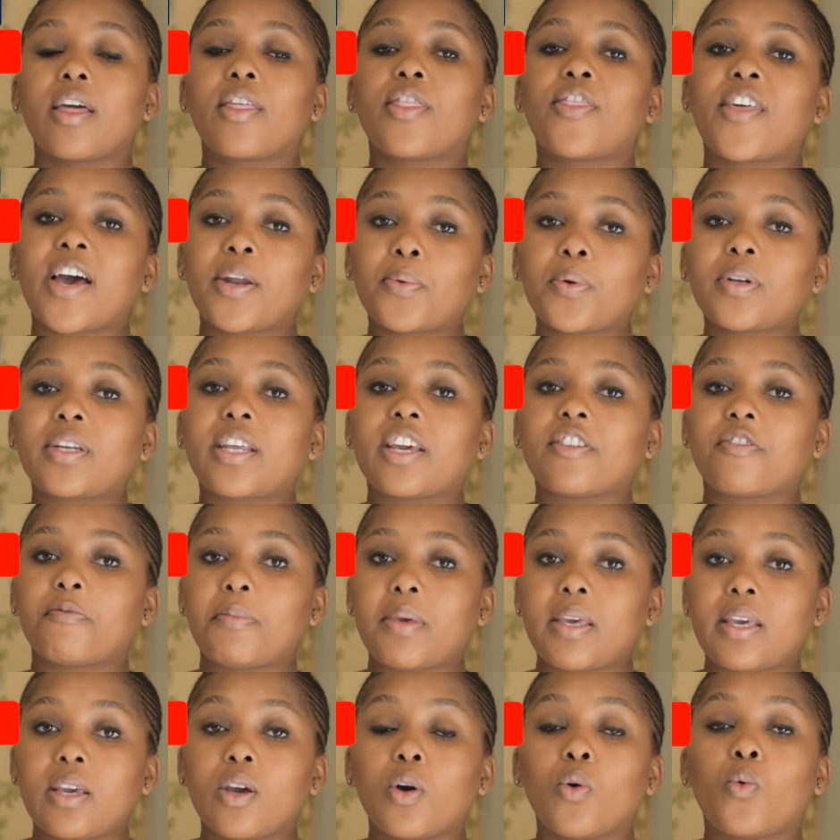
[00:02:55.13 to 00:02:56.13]
That would give
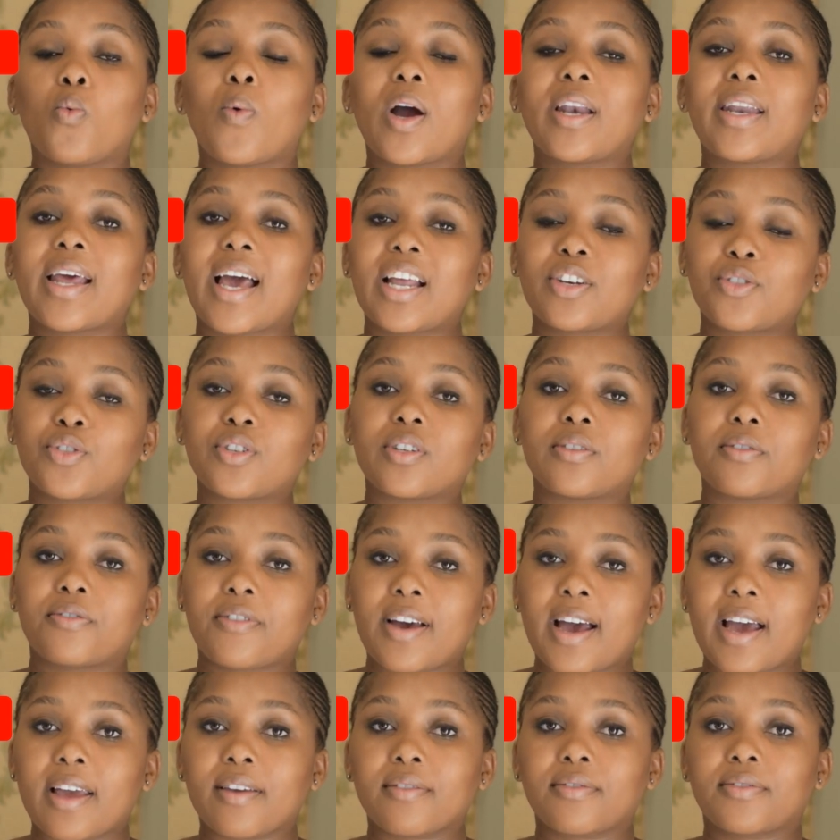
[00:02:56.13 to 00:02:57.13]
me
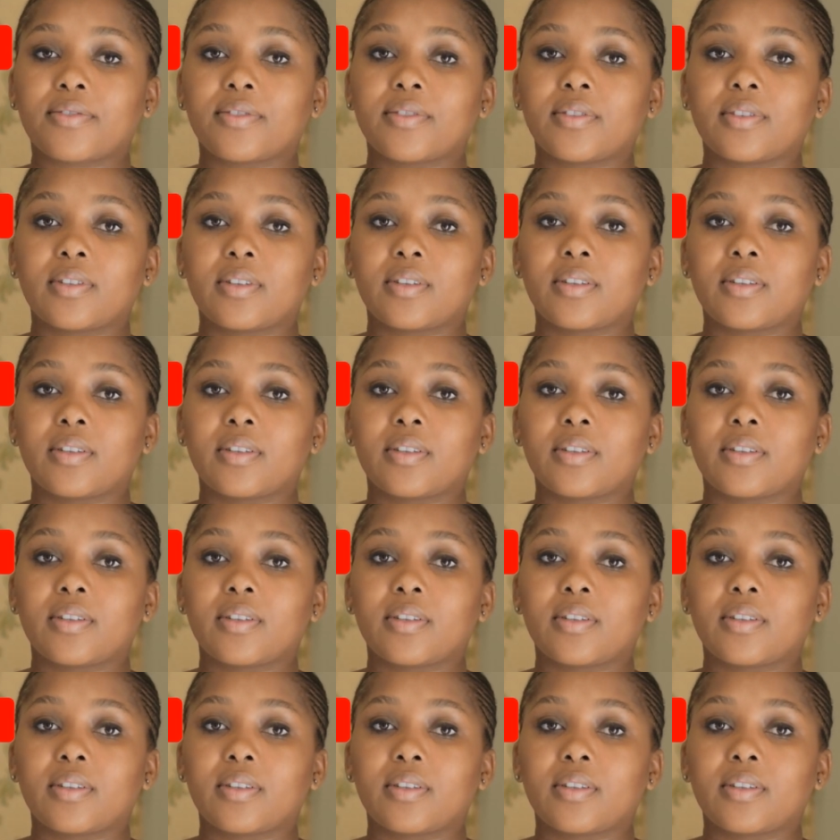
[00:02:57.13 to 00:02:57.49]
105.